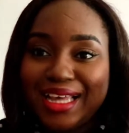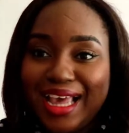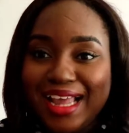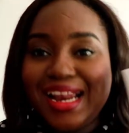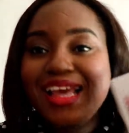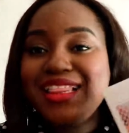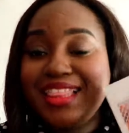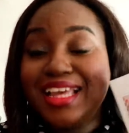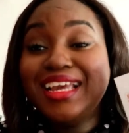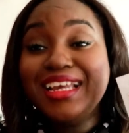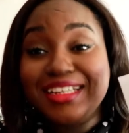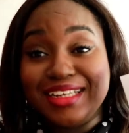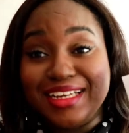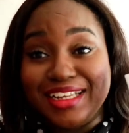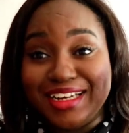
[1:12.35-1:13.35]
And I think
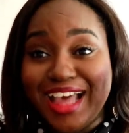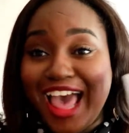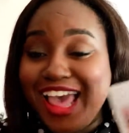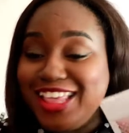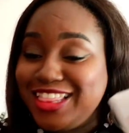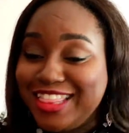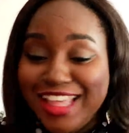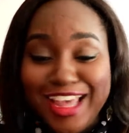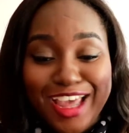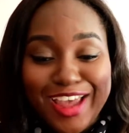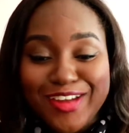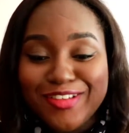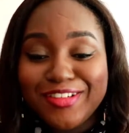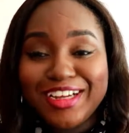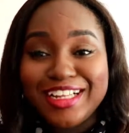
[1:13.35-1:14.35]
it did. I think
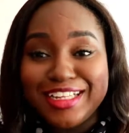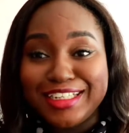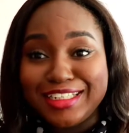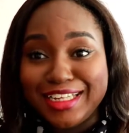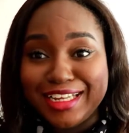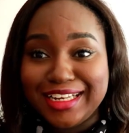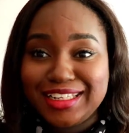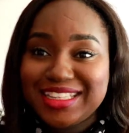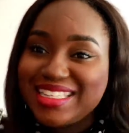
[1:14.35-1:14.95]
it really did.